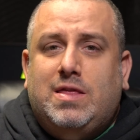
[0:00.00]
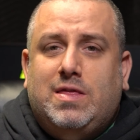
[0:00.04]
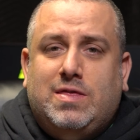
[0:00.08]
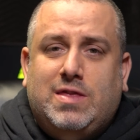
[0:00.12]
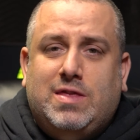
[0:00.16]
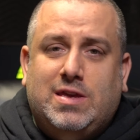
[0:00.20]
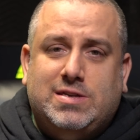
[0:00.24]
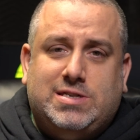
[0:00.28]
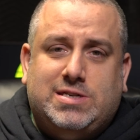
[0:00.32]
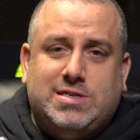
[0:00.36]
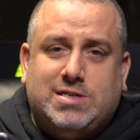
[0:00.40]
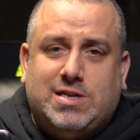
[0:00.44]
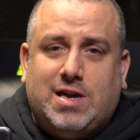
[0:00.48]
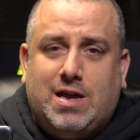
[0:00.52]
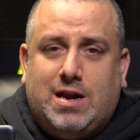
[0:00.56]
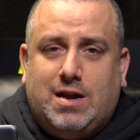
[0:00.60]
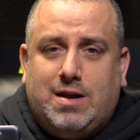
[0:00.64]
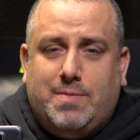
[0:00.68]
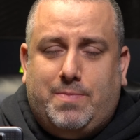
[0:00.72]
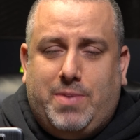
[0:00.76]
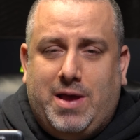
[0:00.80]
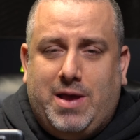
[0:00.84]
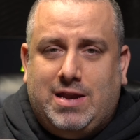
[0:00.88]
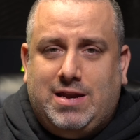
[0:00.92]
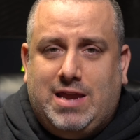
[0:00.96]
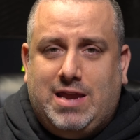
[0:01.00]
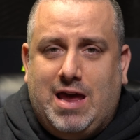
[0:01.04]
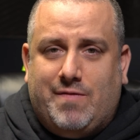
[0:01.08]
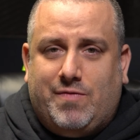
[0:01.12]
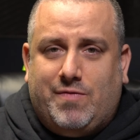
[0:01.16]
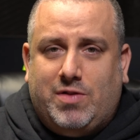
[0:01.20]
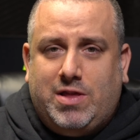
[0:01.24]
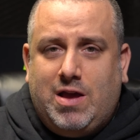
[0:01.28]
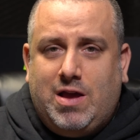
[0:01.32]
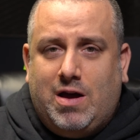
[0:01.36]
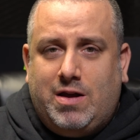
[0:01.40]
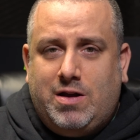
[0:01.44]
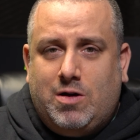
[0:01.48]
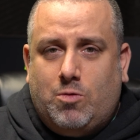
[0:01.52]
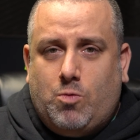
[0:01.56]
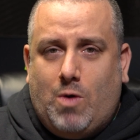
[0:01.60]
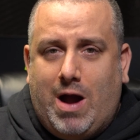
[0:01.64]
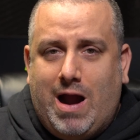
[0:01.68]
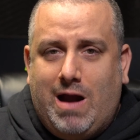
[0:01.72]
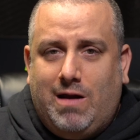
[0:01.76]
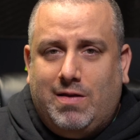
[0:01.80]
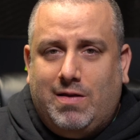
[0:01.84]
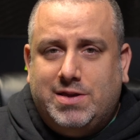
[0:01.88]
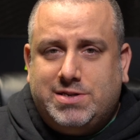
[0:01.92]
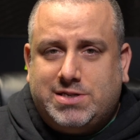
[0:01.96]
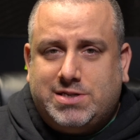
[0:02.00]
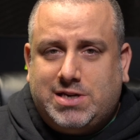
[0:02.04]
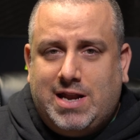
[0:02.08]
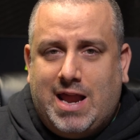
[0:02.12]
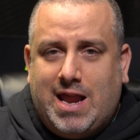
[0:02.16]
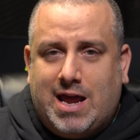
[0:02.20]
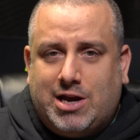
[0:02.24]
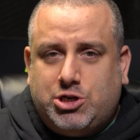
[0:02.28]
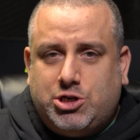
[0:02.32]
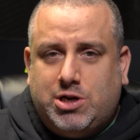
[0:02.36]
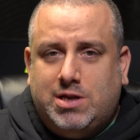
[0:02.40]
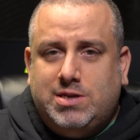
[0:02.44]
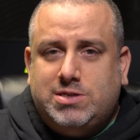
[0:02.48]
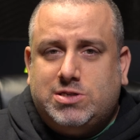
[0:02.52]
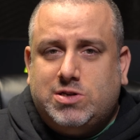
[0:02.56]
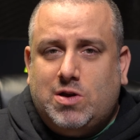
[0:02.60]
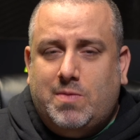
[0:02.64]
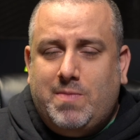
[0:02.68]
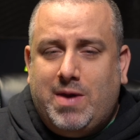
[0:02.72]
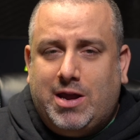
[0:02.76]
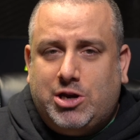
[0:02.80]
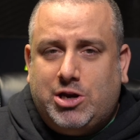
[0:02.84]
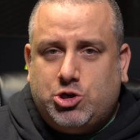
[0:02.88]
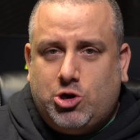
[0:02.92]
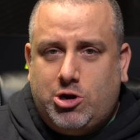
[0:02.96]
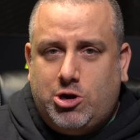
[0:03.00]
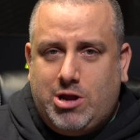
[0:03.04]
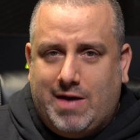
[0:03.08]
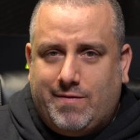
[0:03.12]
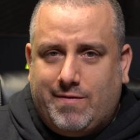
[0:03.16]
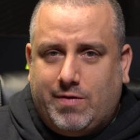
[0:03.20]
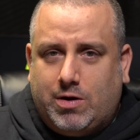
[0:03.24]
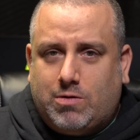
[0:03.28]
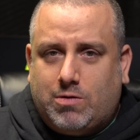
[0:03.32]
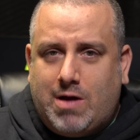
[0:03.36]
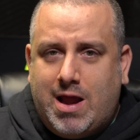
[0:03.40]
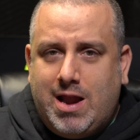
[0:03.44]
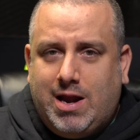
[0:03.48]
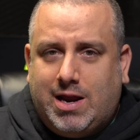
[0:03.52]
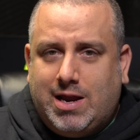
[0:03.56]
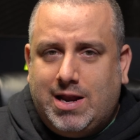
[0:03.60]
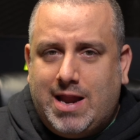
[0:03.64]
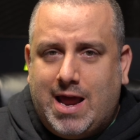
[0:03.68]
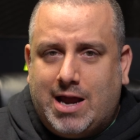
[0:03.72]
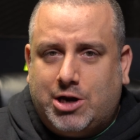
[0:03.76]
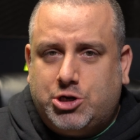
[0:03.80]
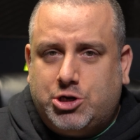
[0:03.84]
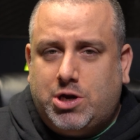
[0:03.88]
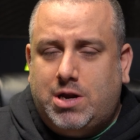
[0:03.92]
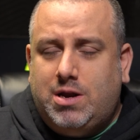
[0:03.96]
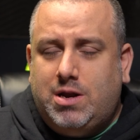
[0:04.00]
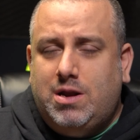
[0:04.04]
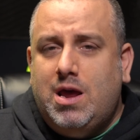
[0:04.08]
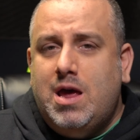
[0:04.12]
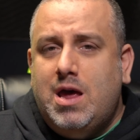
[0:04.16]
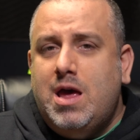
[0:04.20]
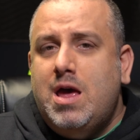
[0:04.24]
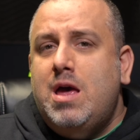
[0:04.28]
This is going to depend heavily on your wireless connection, so make sure you have a great connection.